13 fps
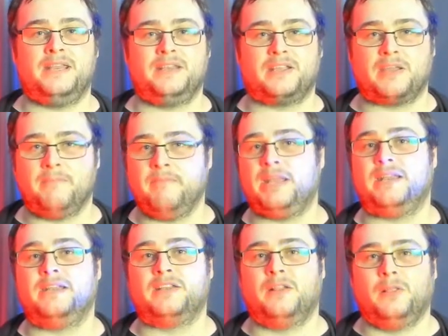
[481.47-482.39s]
a
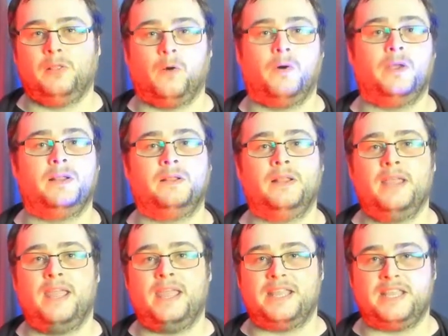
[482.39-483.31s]
committed, loyal,
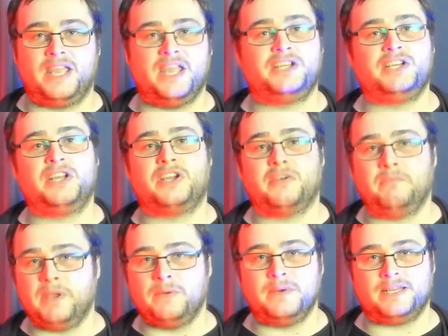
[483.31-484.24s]
engaging
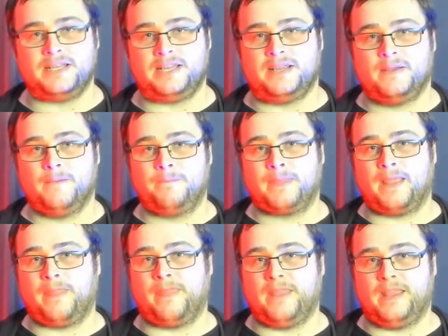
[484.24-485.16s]
community.
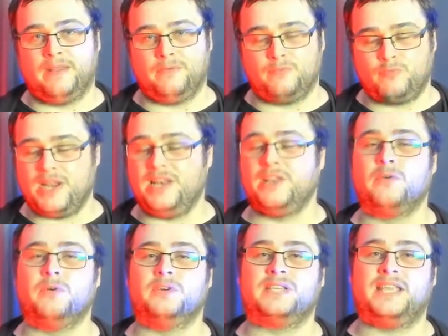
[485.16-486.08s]
And it really
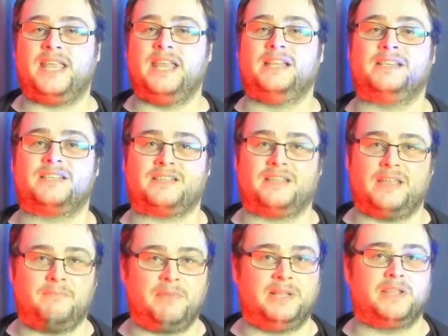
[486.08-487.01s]
goes against
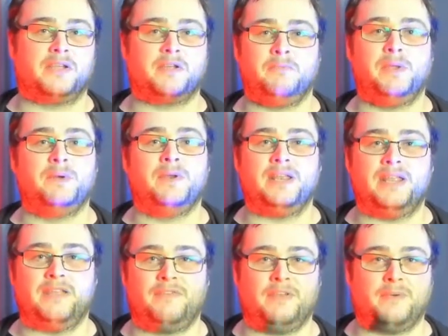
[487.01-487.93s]
like building a
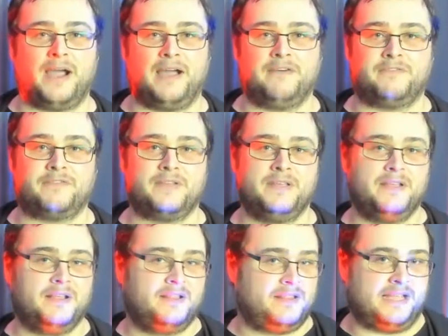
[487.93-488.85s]
community if you have
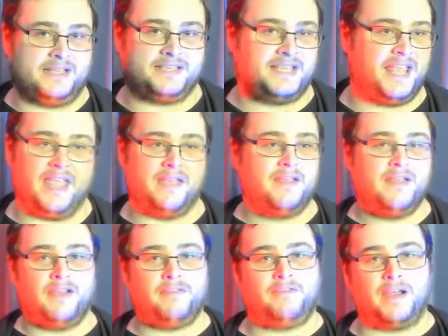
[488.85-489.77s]
like say
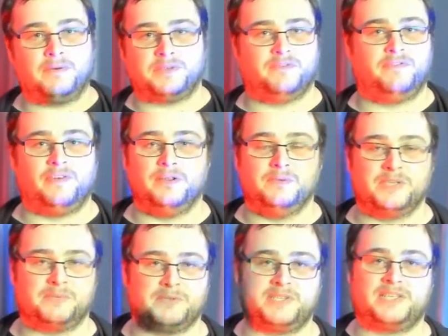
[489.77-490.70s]
1,000
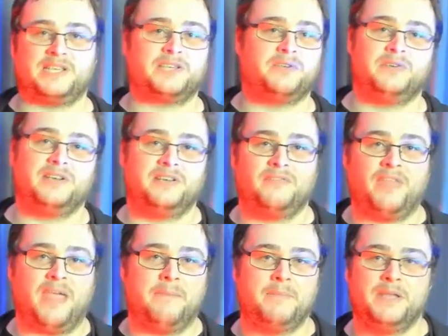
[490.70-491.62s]
followers but 600 of
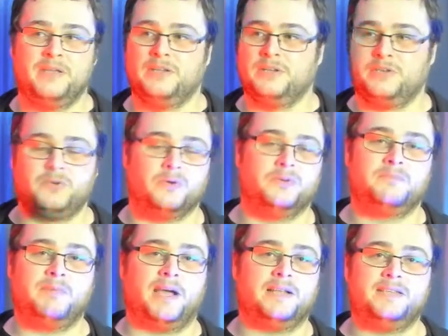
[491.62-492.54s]
them
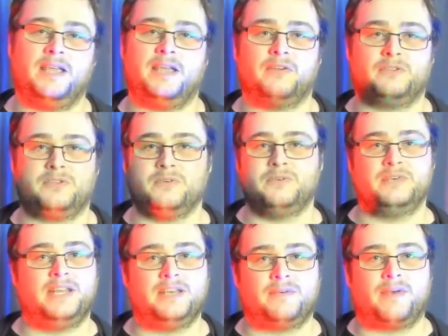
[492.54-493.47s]
don't partake or don't
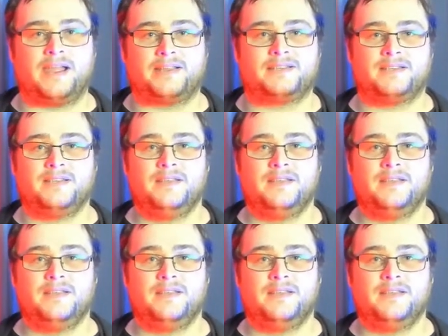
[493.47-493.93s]
interact.